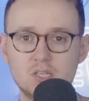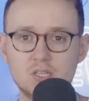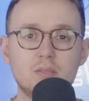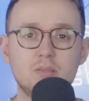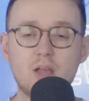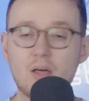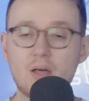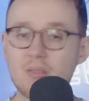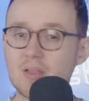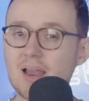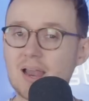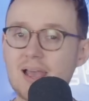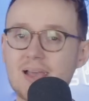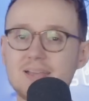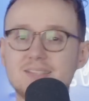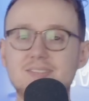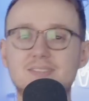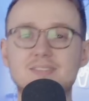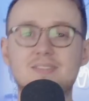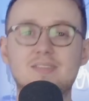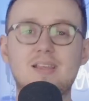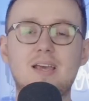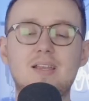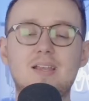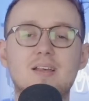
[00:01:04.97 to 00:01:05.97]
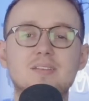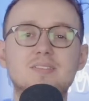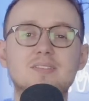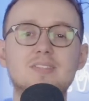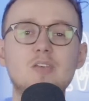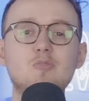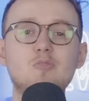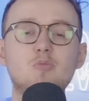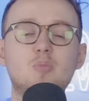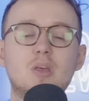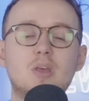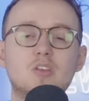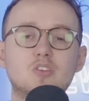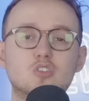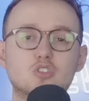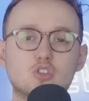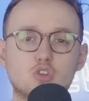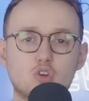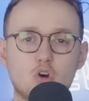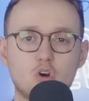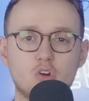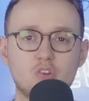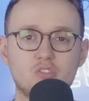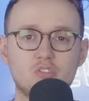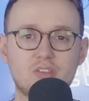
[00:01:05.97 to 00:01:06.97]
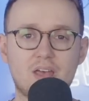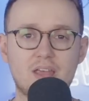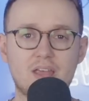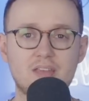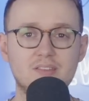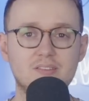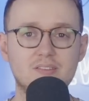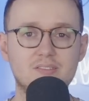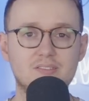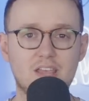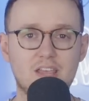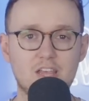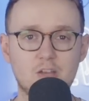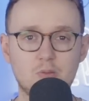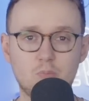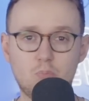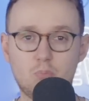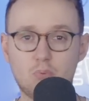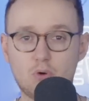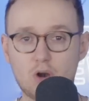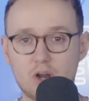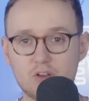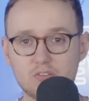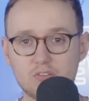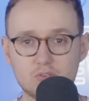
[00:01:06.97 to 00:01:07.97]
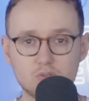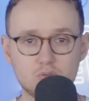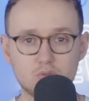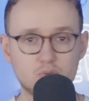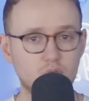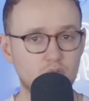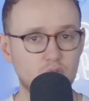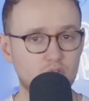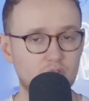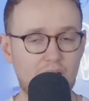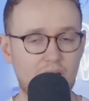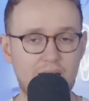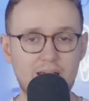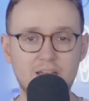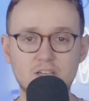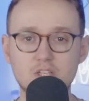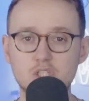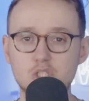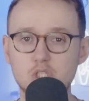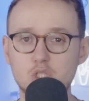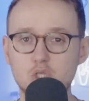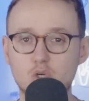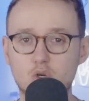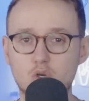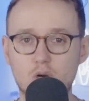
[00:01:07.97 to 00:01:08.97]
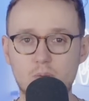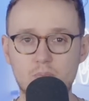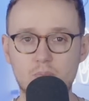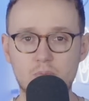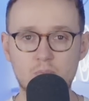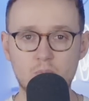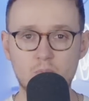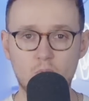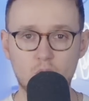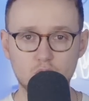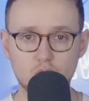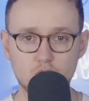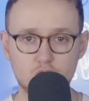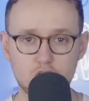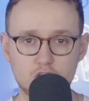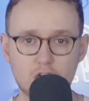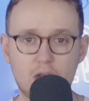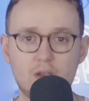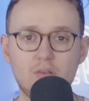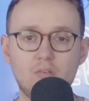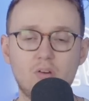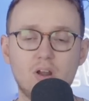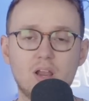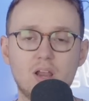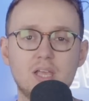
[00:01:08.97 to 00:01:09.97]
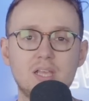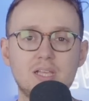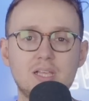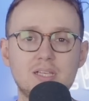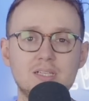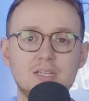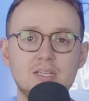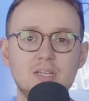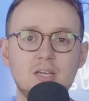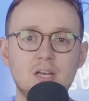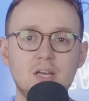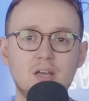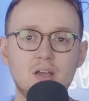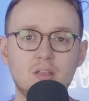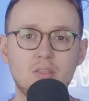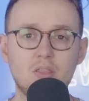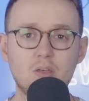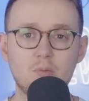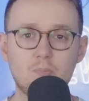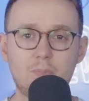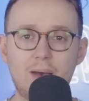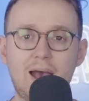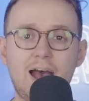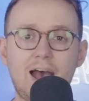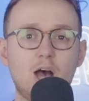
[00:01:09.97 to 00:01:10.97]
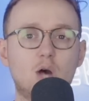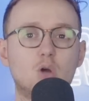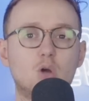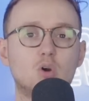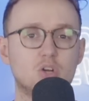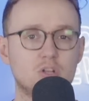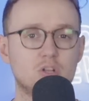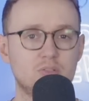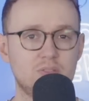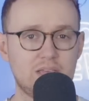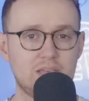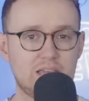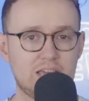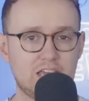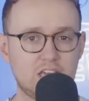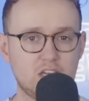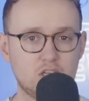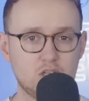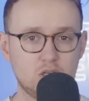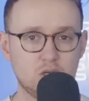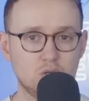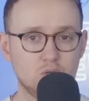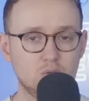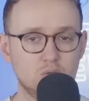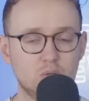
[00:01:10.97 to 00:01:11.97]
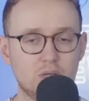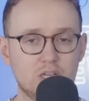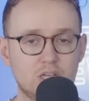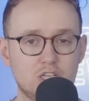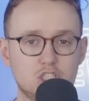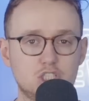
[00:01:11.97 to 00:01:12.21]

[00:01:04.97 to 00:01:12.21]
Nonetheless, there does seem to be a strong sense in Brussels and Europe more generally that power in the EU is